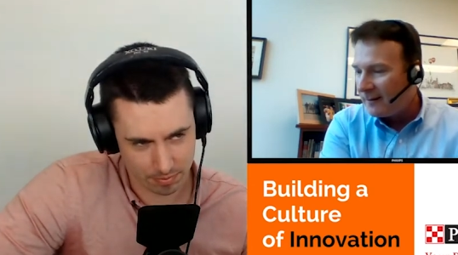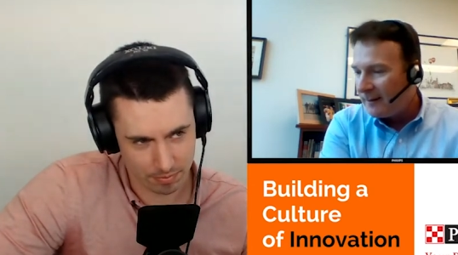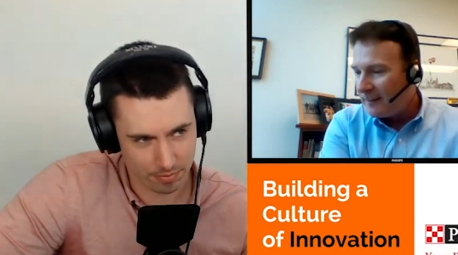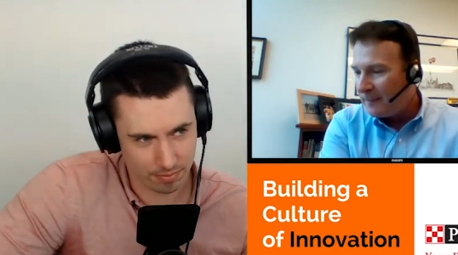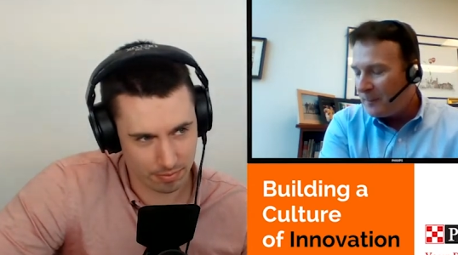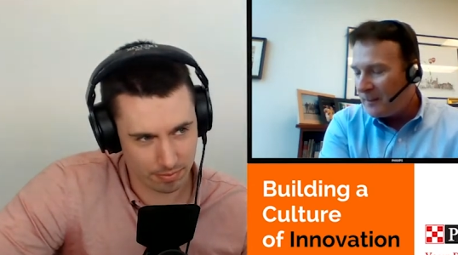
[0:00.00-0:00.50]

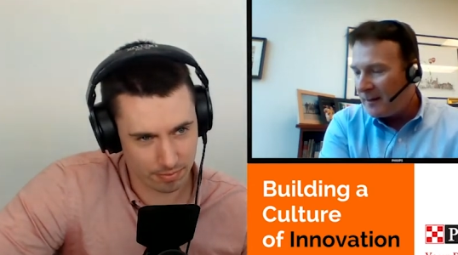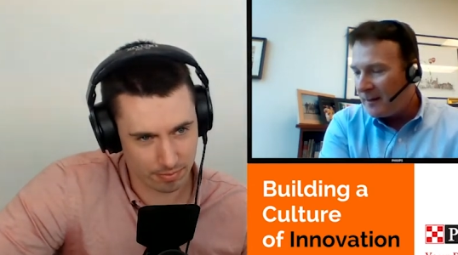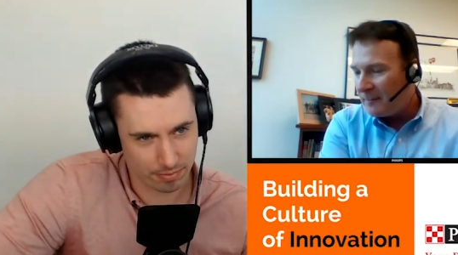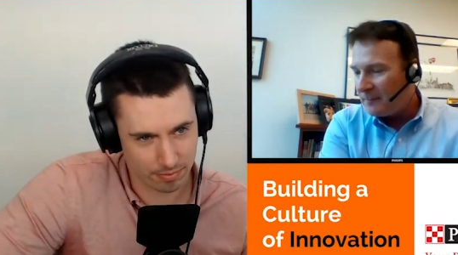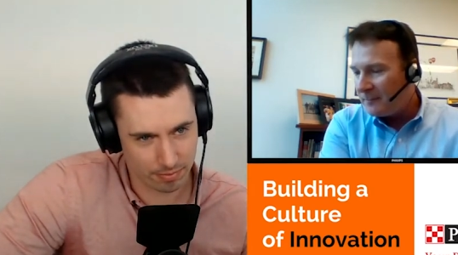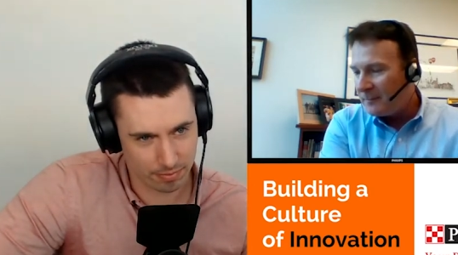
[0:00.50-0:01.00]
Speaker 1: Um,
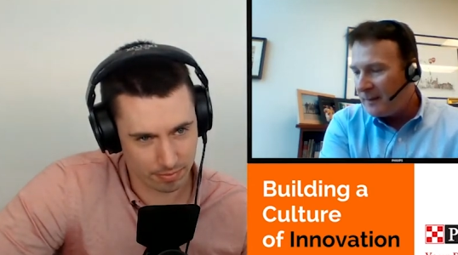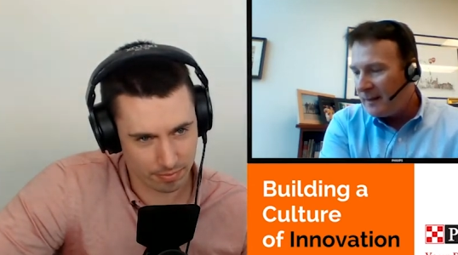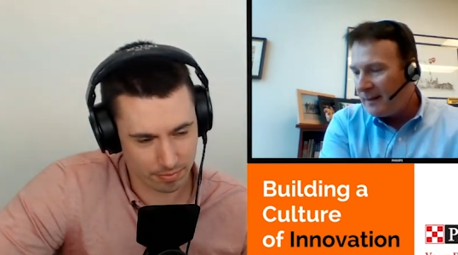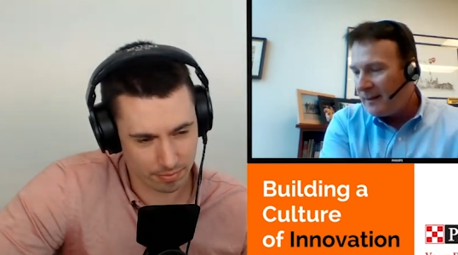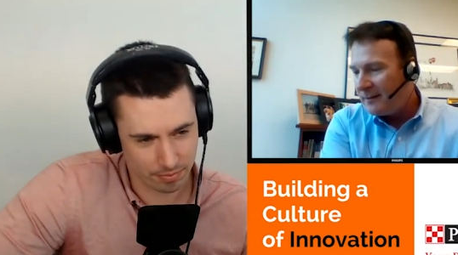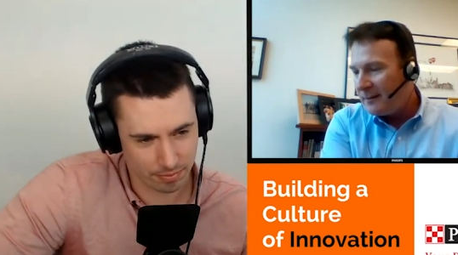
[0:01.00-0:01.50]
and, and you
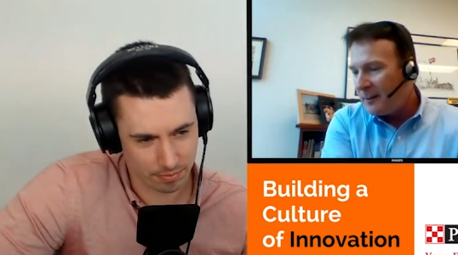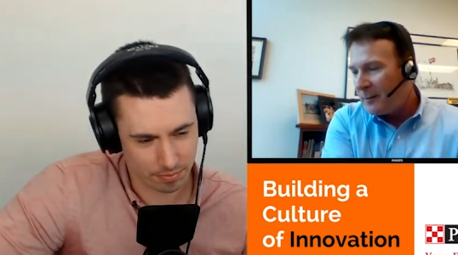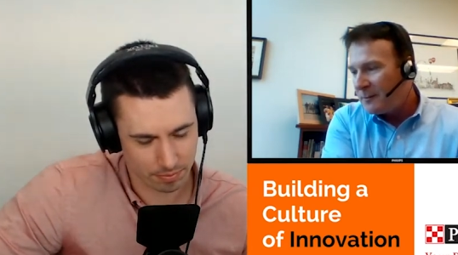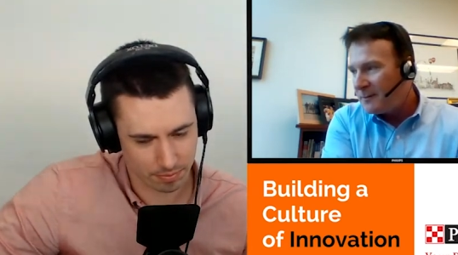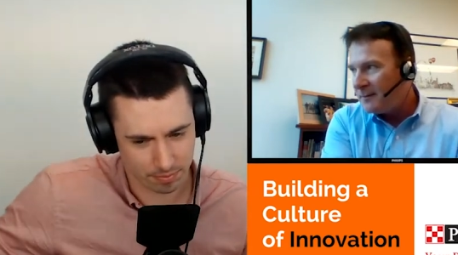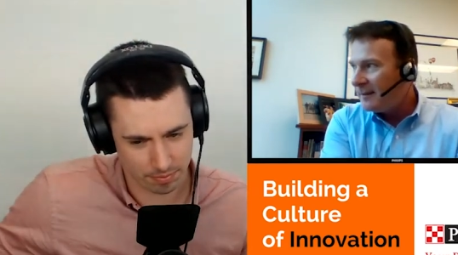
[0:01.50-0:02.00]
know,
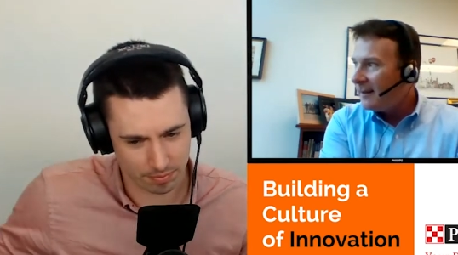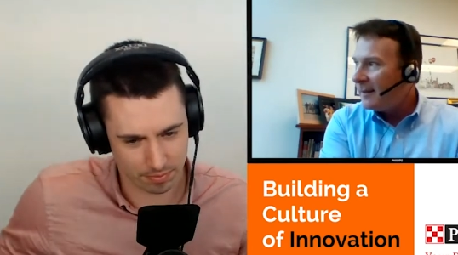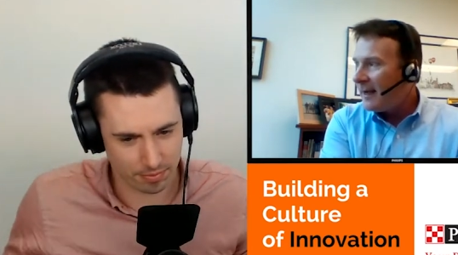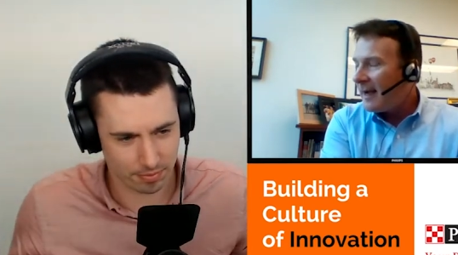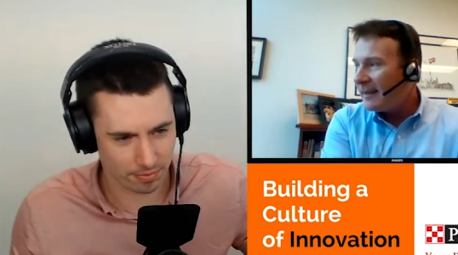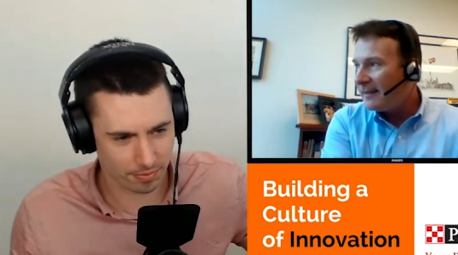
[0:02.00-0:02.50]
I think
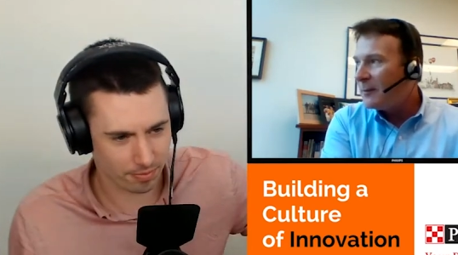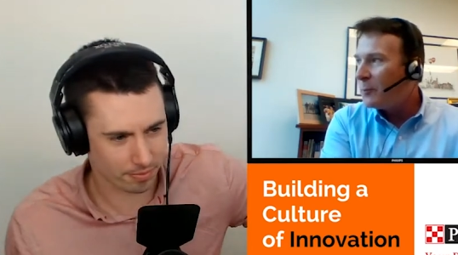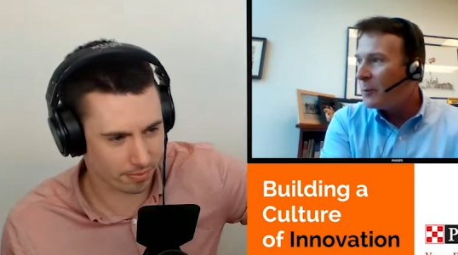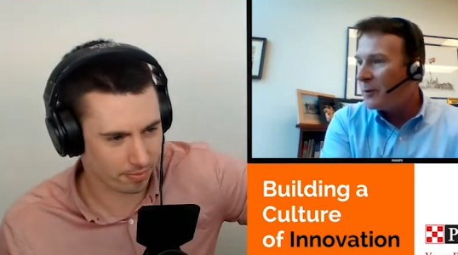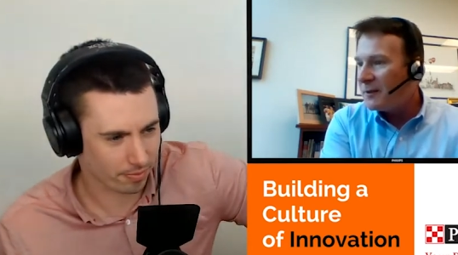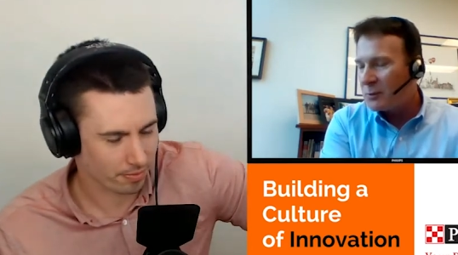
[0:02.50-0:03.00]
we're in this
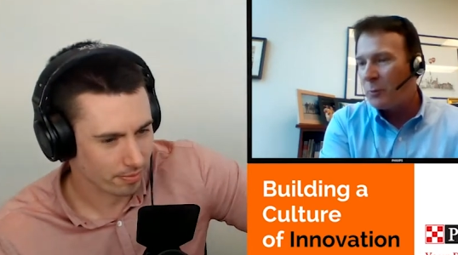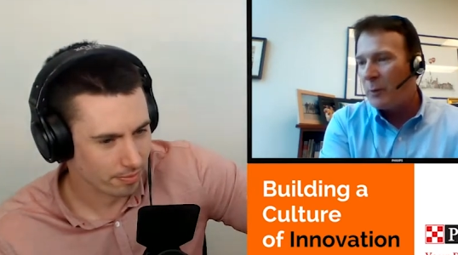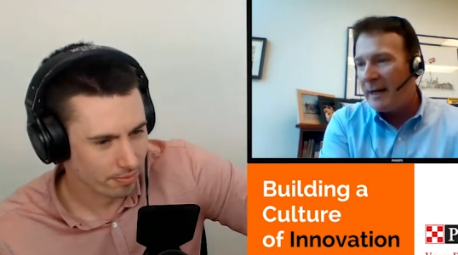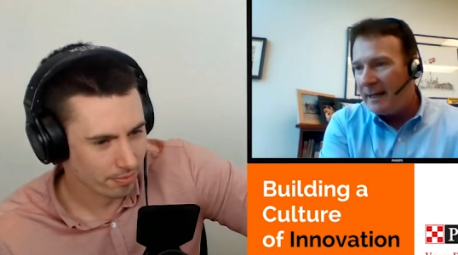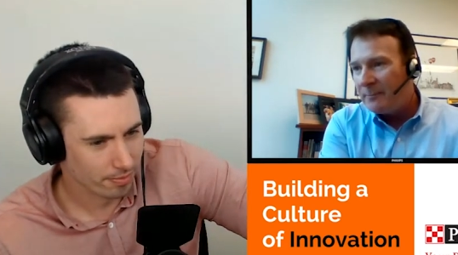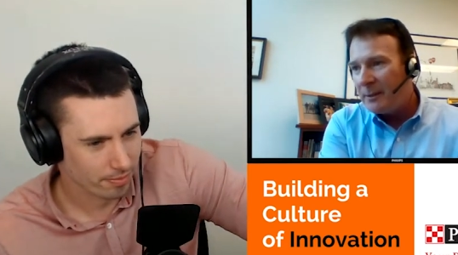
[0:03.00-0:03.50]
waiting
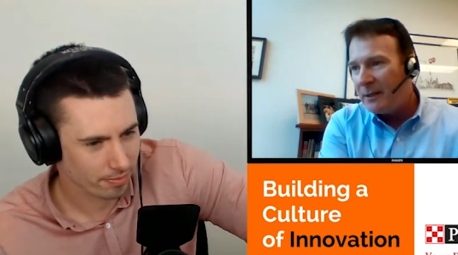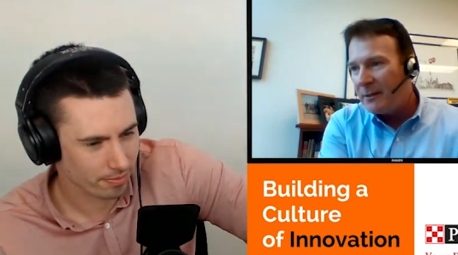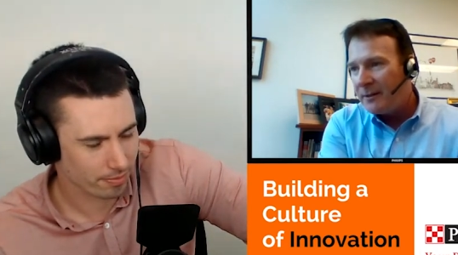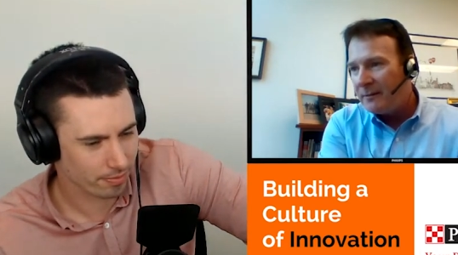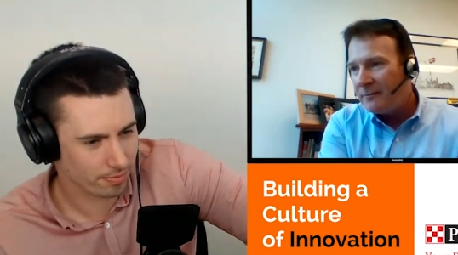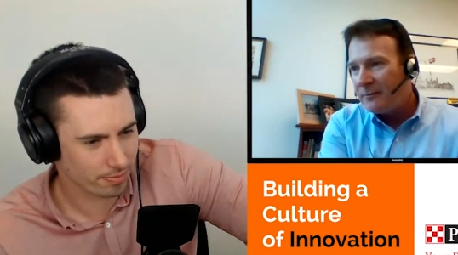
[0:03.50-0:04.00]
period for a
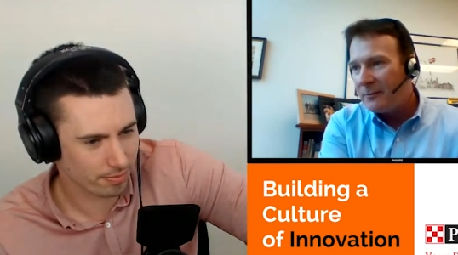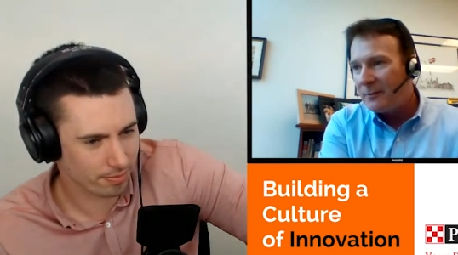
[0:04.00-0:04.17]
lot of